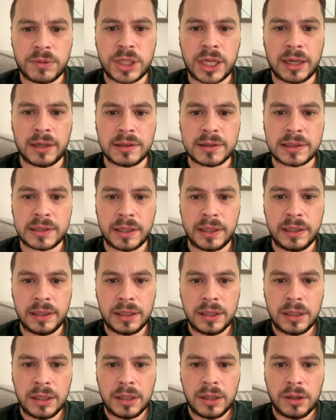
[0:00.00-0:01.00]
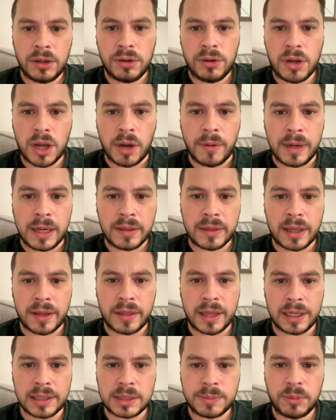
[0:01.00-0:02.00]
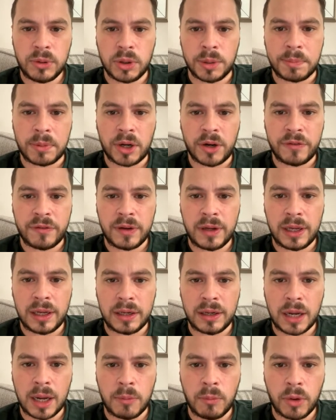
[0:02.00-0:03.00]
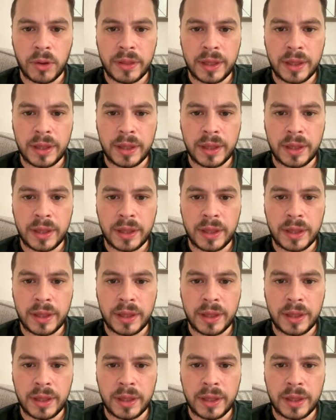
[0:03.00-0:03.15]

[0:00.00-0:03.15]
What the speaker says: from Chelsea, knowing that that's pure profit and